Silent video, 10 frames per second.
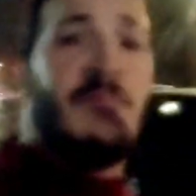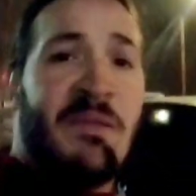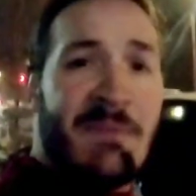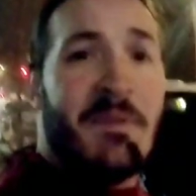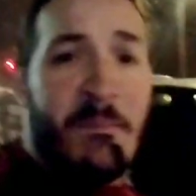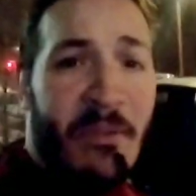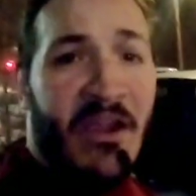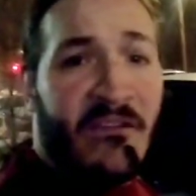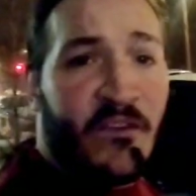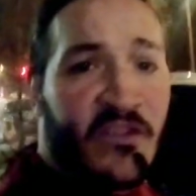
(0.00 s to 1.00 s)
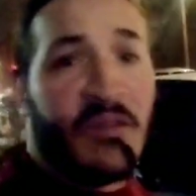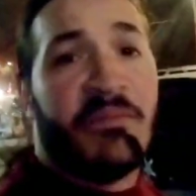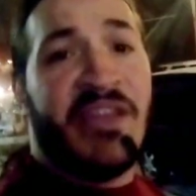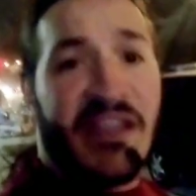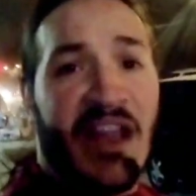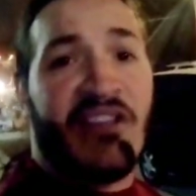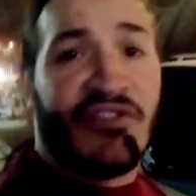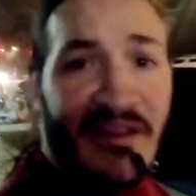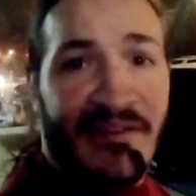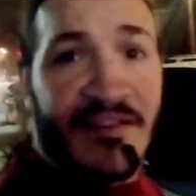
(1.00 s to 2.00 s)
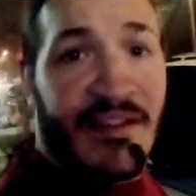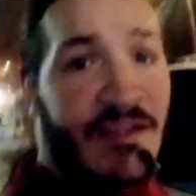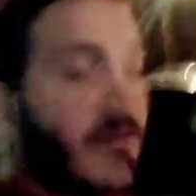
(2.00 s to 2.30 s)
Be prepared for some kick ass wrestling.